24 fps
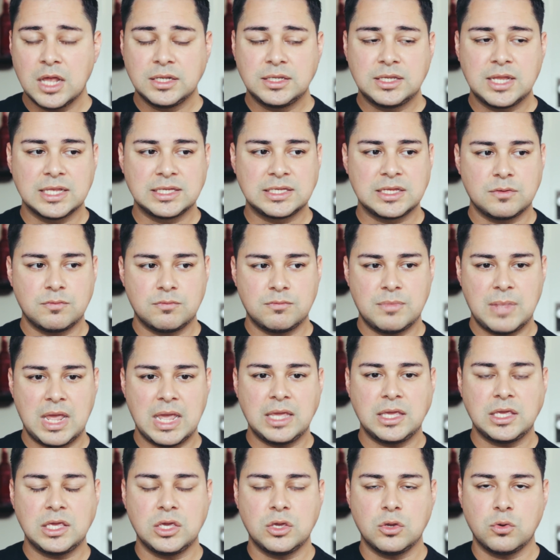doesn't
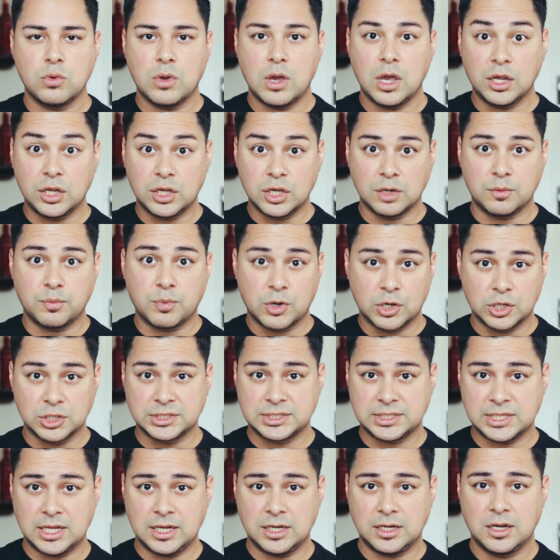make you a good
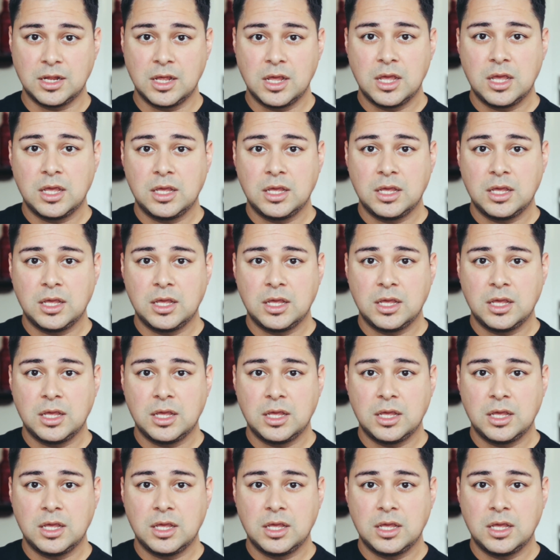person.